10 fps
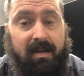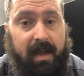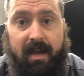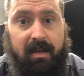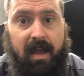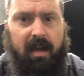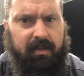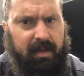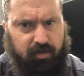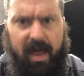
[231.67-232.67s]
Hey, yeah,
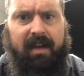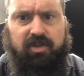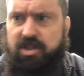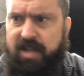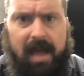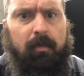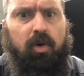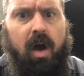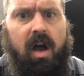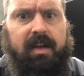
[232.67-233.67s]
that just came
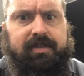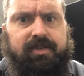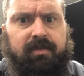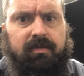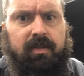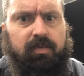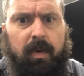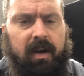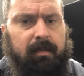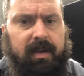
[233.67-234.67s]
across. It's
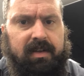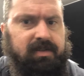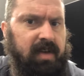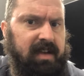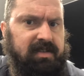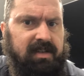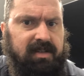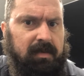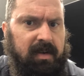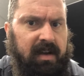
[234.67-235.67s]
weird because you asked
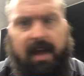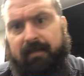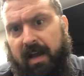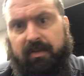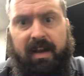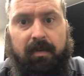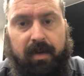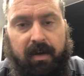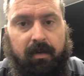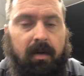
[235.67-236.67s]
yesterday, we didn't have it. Now today we
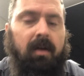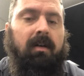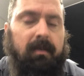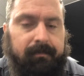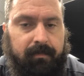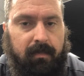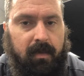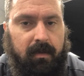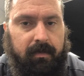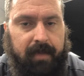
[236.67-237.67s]
do.
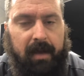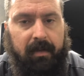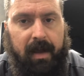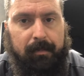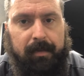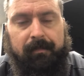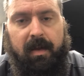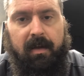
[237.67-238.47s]
That'll happen.